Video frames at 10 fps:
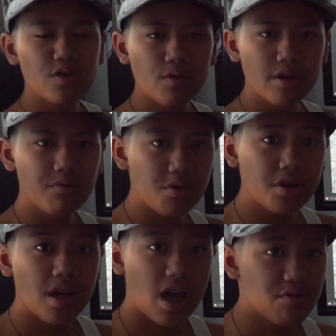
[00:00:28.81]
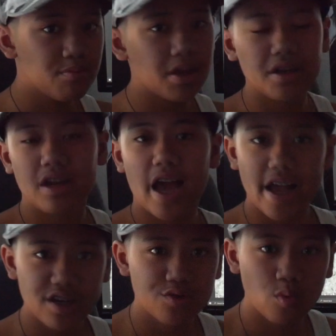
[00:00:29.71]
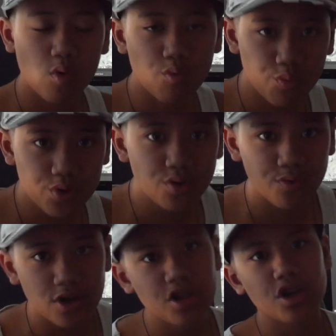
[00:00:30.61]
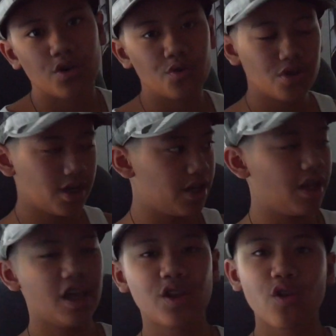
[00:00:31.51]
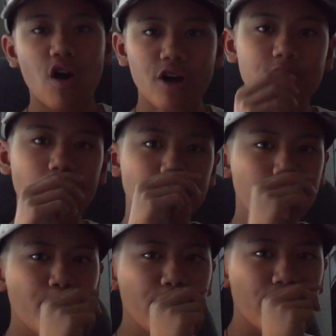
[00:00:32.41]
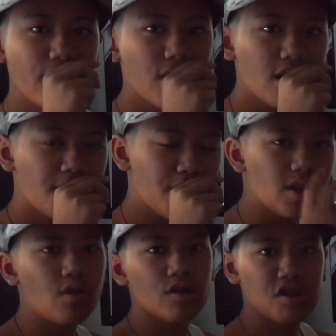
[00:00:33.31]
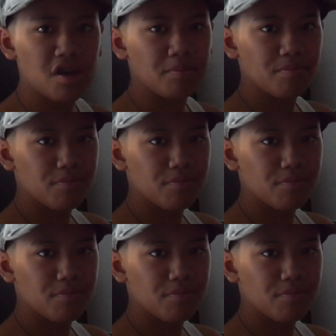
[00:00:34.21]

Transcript: it going, everyone? Haven't made an actual real video in a long time. It's been a long time